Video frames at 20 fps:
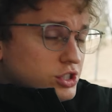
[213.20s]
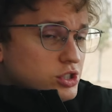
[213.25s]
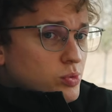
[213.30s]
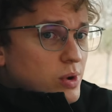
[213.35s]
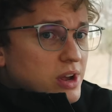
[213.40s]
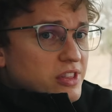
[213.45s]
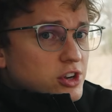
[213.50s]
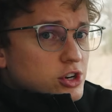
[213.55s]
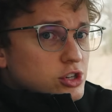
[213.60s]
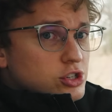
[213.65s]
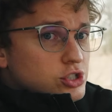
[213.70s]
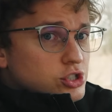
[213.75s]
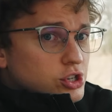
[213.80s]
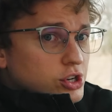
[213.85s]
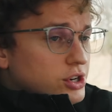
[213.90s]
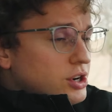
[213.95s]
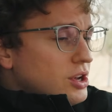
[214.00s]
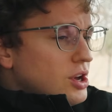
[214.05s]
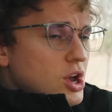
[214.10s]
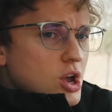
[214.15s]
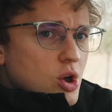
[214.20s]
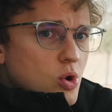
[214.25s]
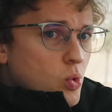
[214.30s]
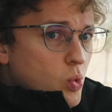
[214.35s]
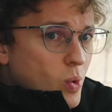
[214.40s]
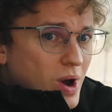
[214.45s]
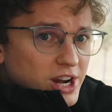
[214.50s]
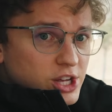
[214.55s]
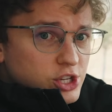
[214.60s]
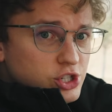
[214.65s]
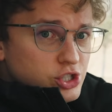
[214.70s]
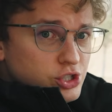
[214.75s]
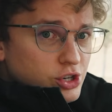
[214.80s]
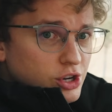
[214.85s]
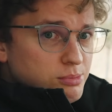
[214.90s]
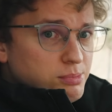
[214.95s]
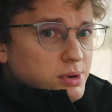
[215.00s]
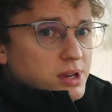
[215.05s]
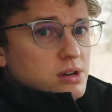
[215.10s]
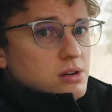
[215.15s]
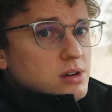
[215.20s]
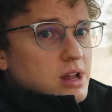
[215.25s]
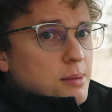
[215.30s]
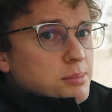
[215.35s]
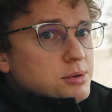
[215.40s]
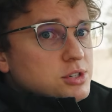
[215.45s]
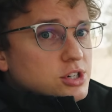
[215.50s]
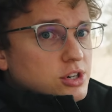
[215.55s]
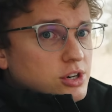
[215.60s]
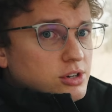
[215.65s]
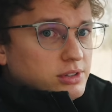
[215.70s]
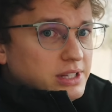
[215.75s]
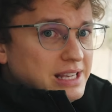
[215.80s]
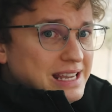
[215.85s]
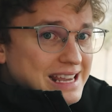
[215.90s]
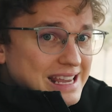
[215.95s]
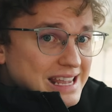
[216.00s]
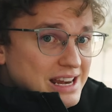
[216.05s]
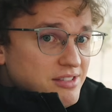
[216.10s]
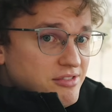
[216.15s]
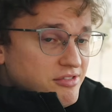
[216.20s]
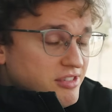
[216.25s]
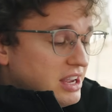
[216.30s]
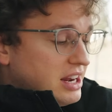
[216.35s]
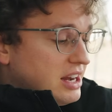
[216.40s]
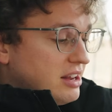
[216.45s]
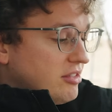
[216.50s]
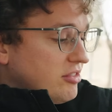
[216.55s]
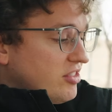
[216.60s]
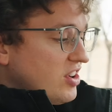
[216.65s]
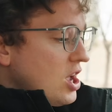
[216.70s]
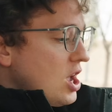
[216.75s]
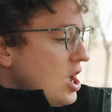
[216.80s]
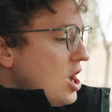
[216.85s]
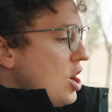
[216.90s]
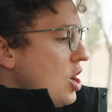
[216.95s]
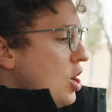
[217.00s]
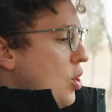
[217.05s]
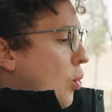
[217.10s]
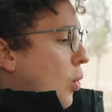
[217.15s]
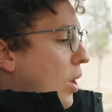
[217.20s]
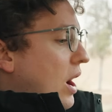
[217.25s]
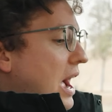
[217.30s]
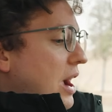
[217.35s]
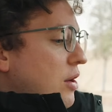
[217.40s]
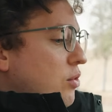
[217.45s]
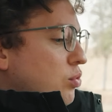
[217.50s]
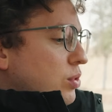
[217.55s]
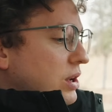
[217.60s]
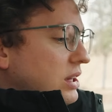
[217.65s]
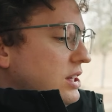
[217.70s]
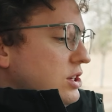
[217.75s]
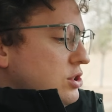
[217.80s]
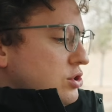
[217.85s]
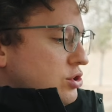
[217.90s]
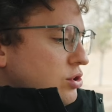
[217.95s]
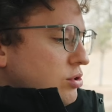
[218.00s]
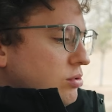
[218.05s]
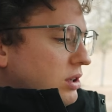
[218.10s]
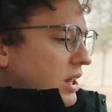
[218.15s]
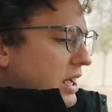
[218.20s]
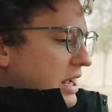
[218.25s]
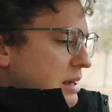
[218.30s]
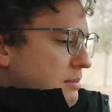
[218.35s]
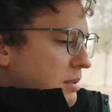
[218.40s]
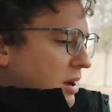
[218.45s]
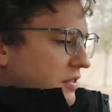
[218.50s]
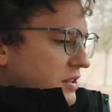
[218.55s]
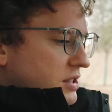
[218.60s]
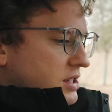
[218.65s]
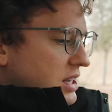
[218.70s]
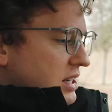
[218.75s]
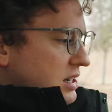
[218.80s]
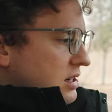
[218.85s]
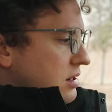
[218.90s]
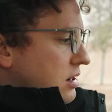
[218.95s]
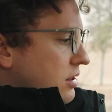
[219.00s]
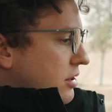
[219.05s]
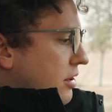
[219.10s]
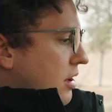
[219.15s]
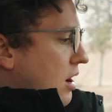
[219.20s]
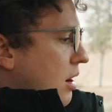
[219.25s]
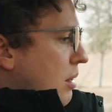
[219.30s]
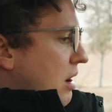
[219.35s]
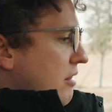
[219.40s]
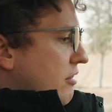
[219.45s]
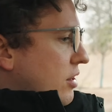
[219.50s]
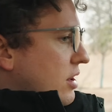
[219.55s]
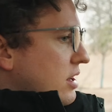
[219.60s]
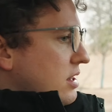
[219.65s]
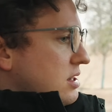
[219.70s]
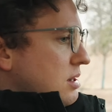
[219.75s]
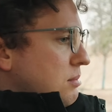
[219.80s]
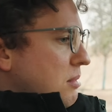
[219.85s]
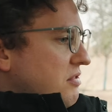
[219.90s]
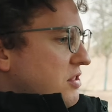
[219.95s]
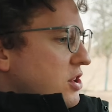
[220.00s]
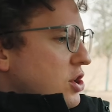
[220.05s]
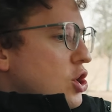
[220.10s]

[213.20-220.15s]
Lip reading: the way that it should, when it should, but not particularly innovative. What I really do like about this interior, however, is some of the